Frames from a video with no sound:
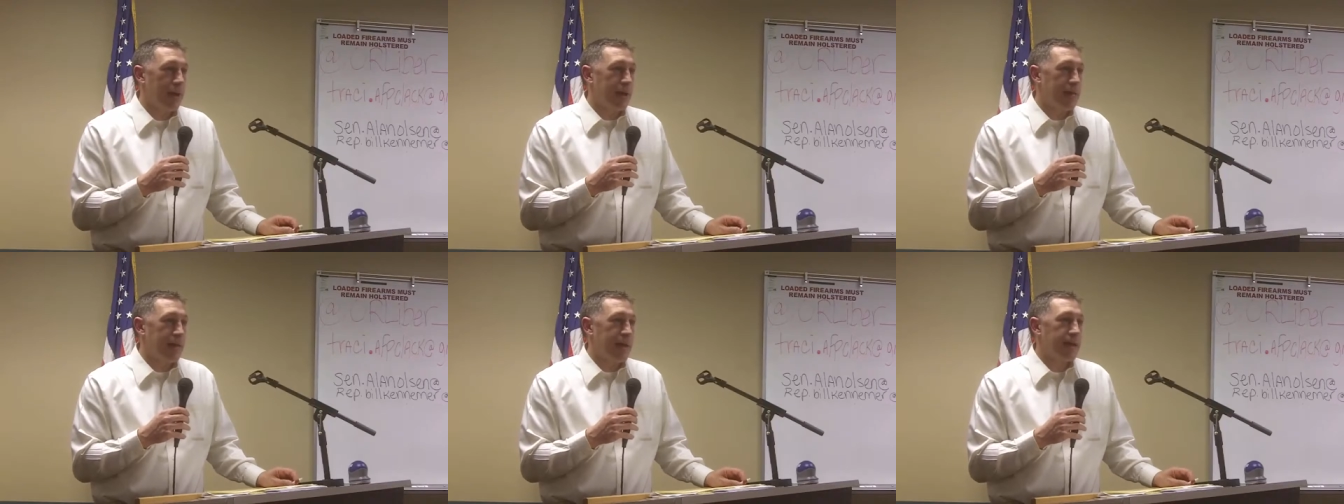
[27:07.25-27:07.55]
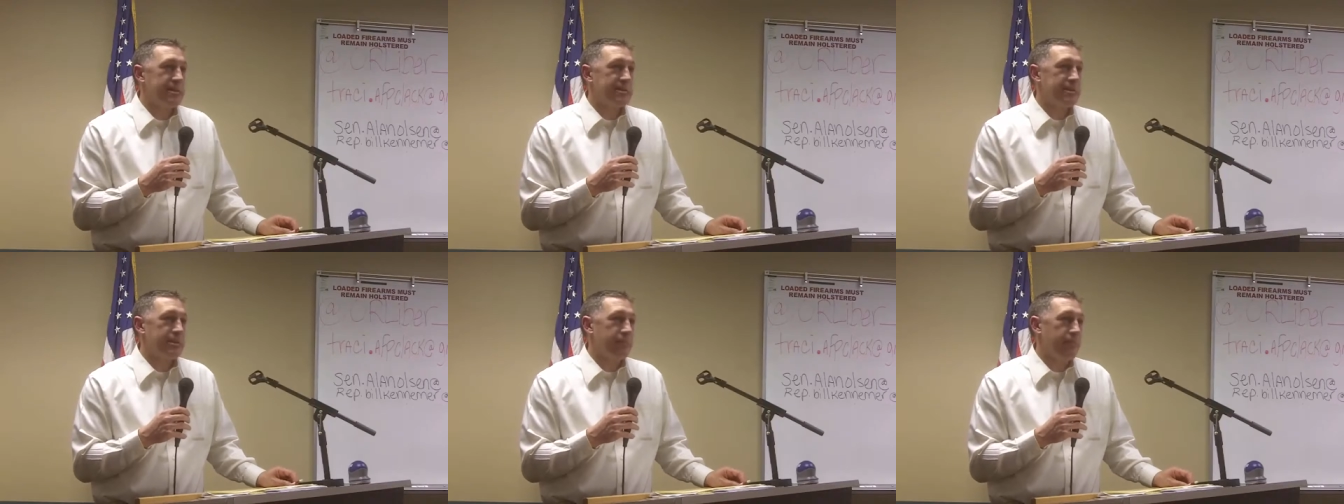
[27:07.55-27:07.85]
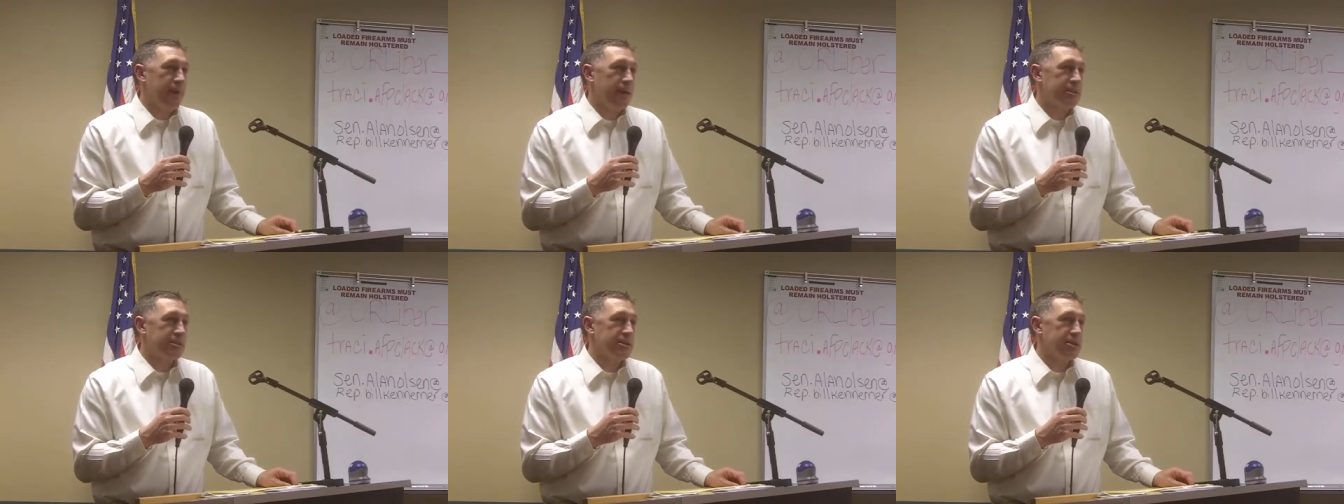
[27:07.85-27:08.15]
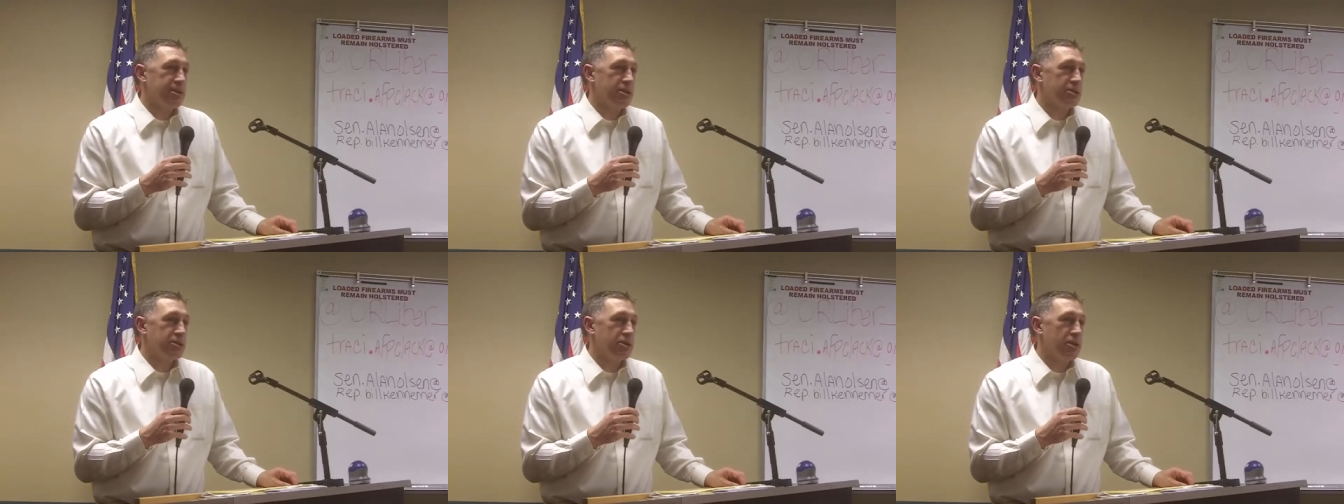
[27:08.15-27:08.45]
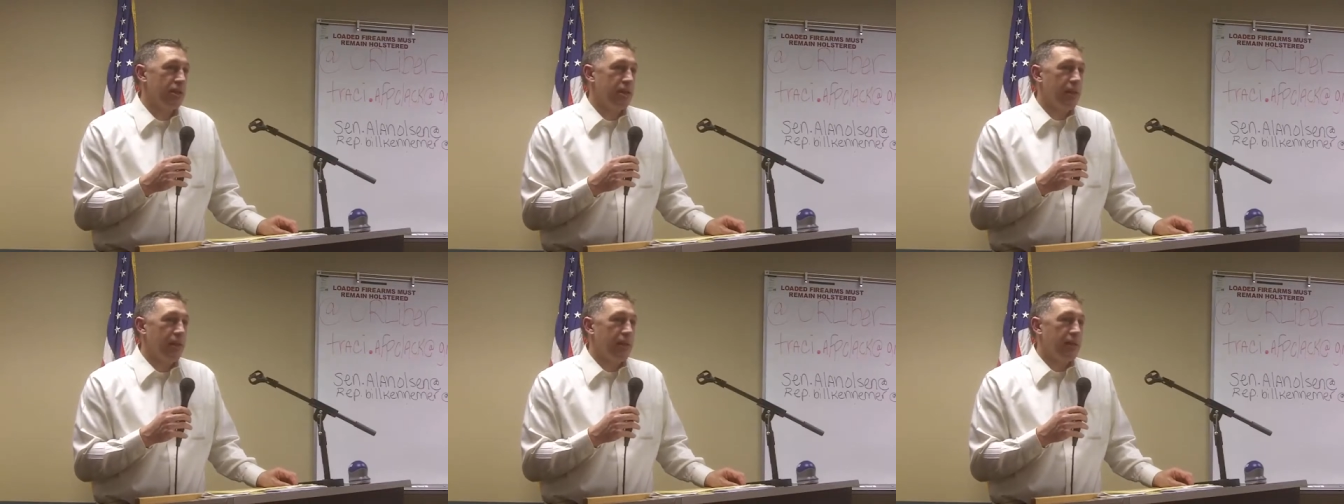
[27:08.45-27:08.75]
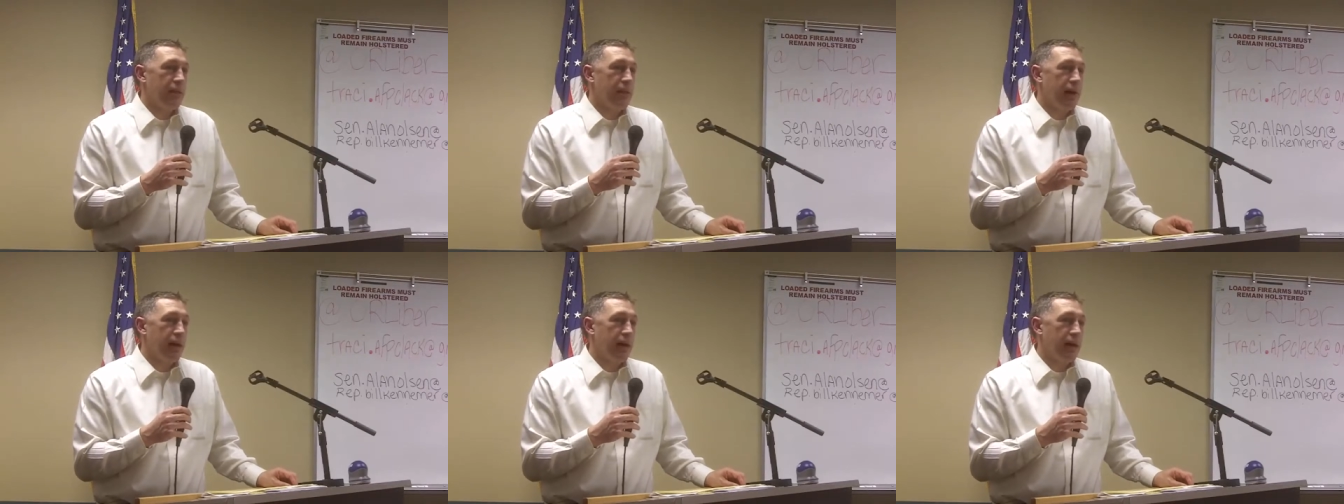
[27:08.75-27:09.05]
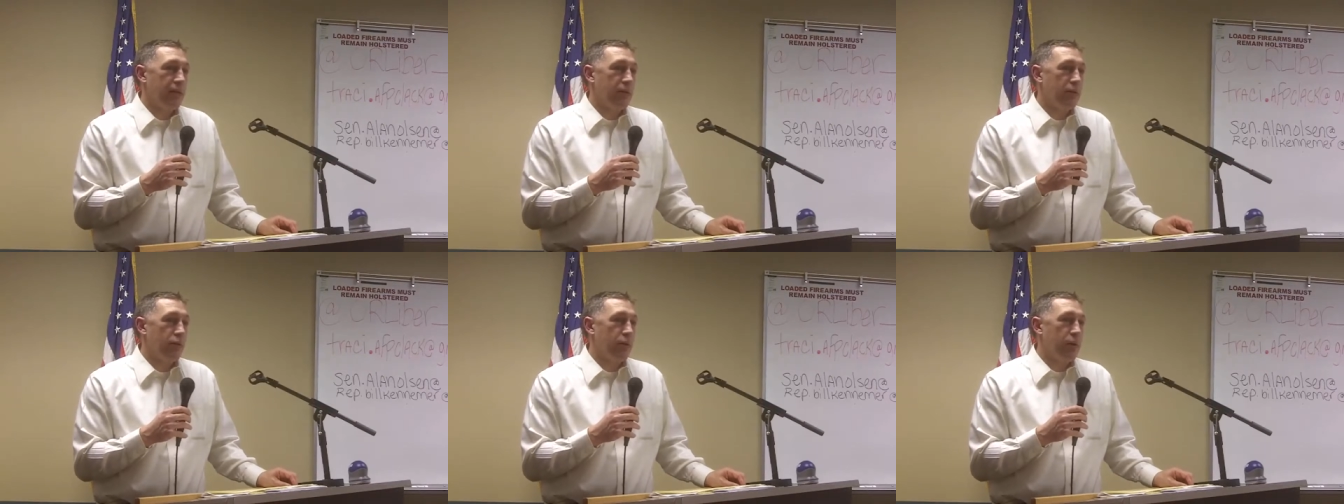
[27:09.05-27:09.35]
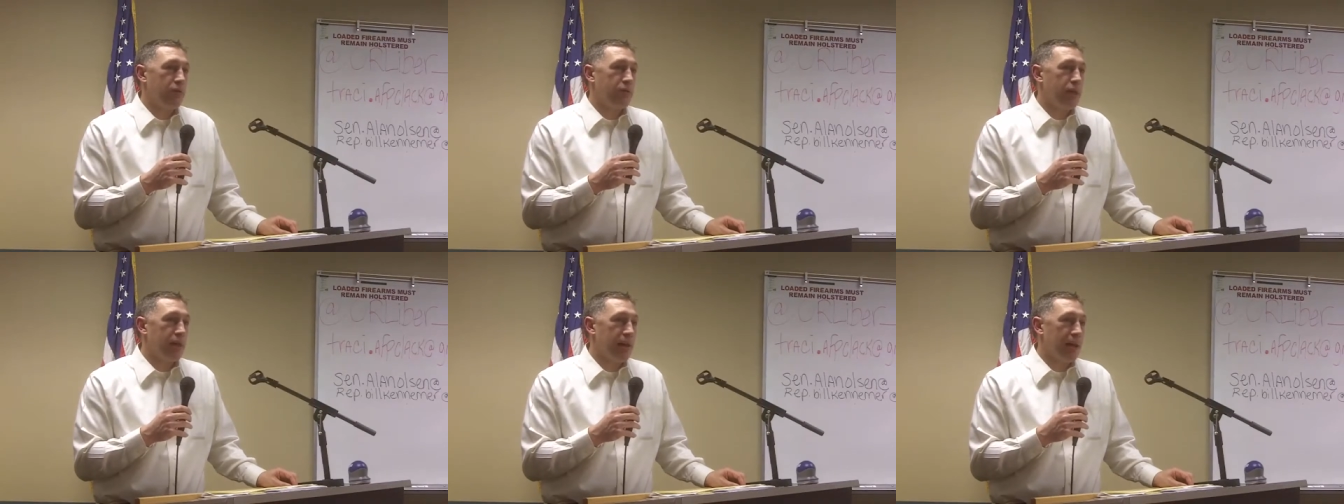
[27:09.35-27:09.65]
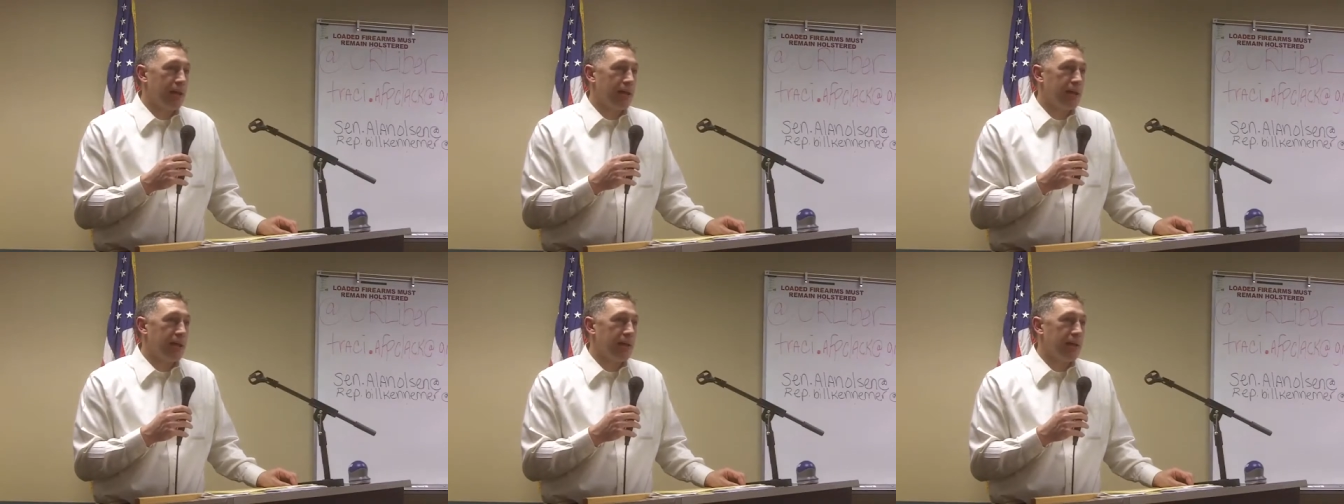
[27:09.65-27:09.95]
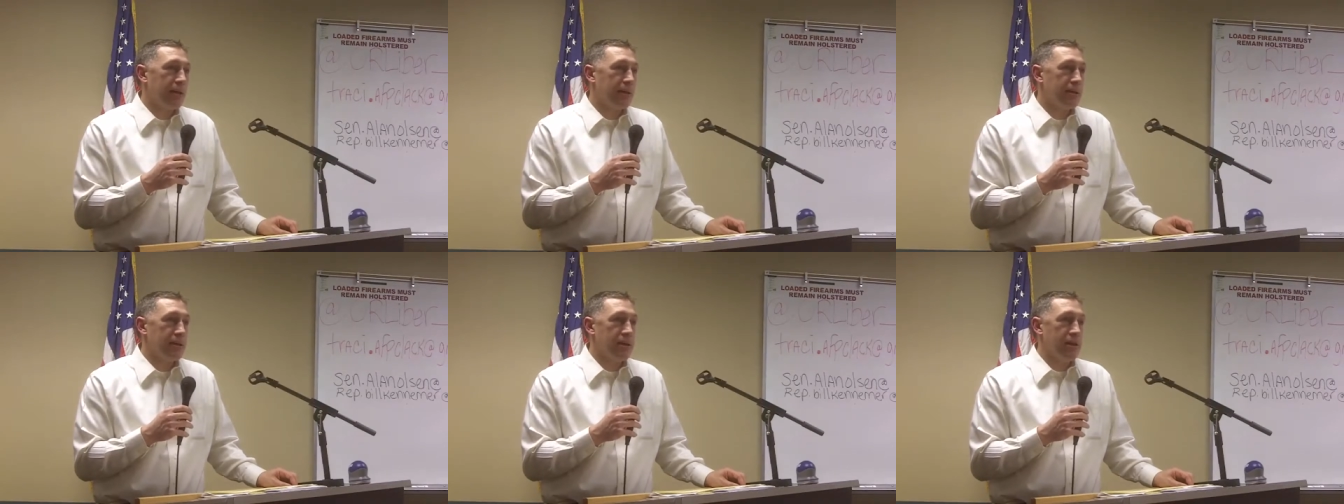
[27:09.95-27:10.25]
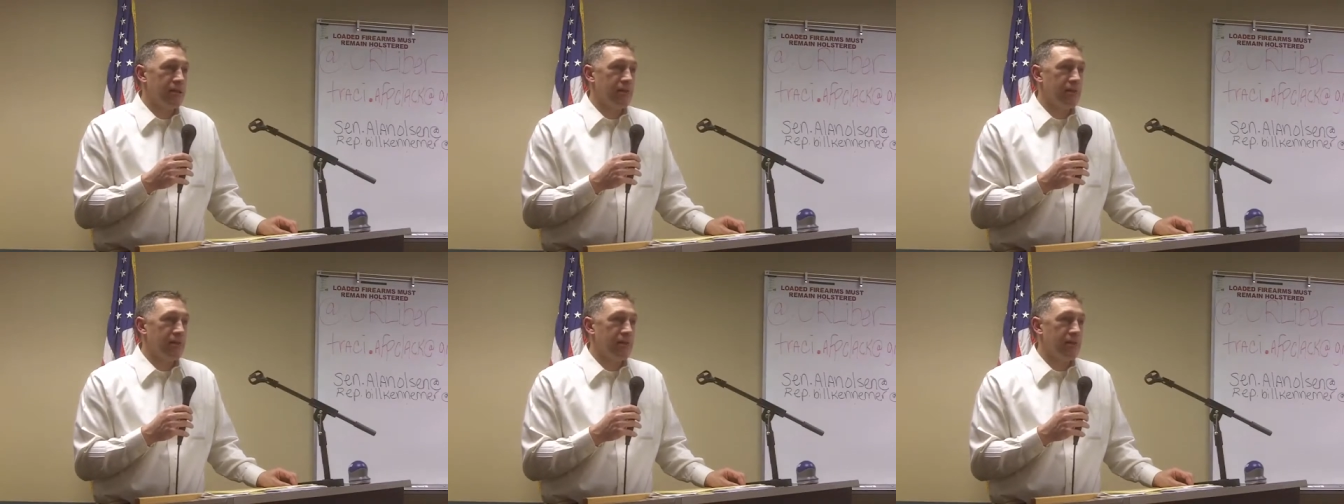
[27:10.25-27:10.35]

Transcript: And that's the message that we've got to get,